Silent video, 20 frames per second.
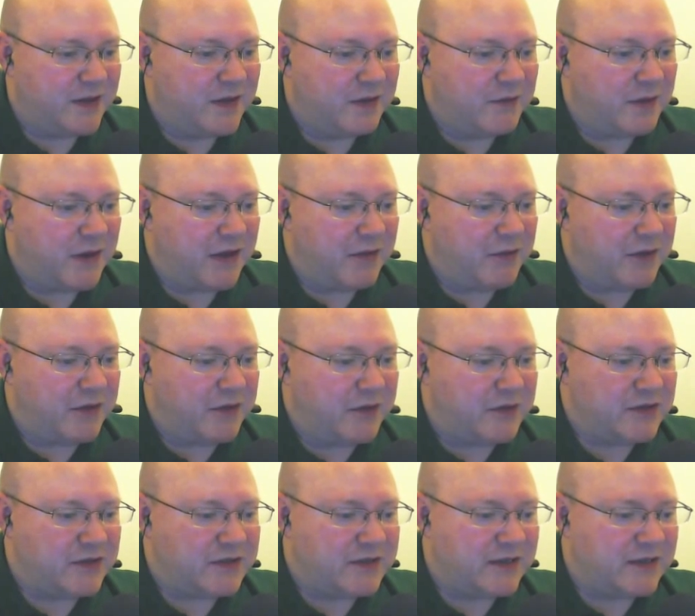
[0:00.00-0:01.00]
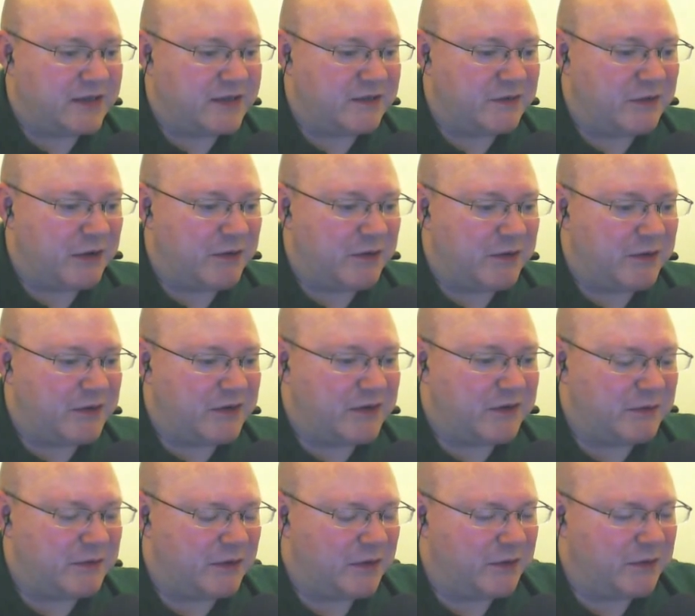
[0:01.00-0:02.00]
where we used to sit.
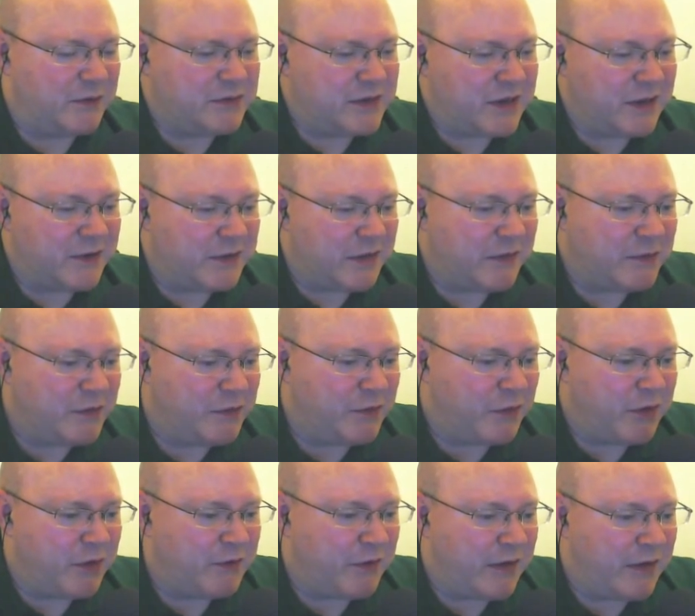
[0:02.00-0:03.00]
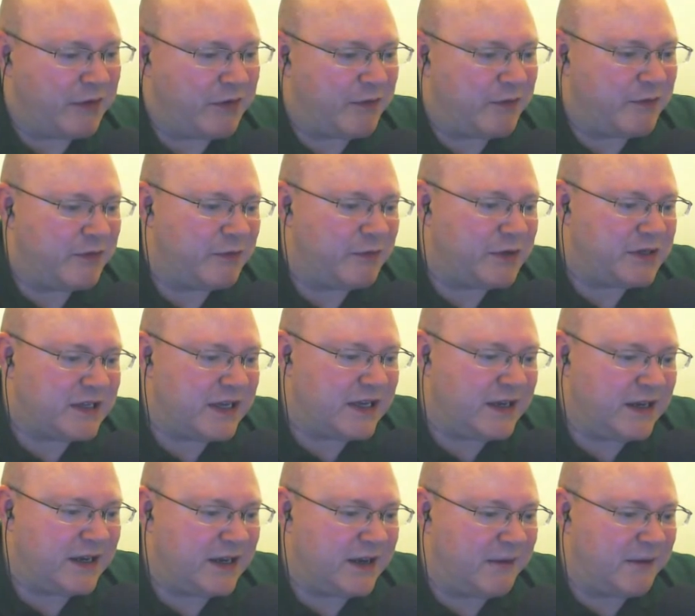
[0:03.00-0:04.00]
Wasn't that one where they were
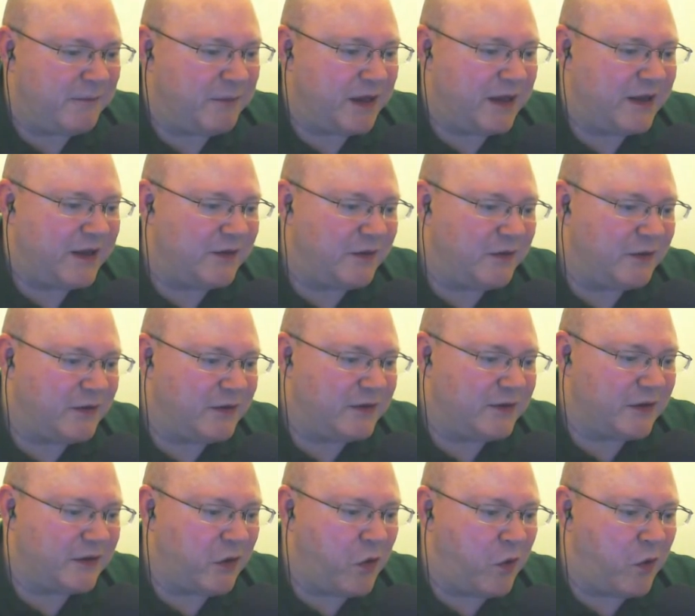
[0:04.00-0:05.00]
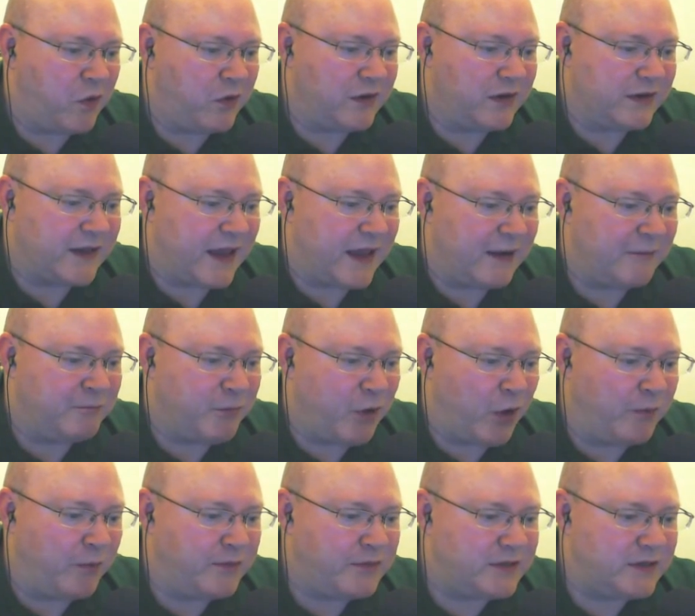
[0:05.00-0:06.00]
sitting in their big old hall and getting
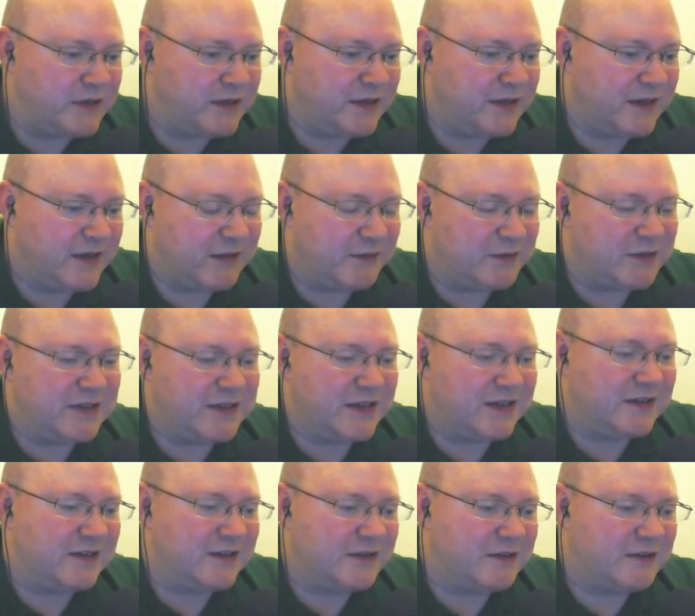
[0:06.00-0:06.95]
bombed, and they were still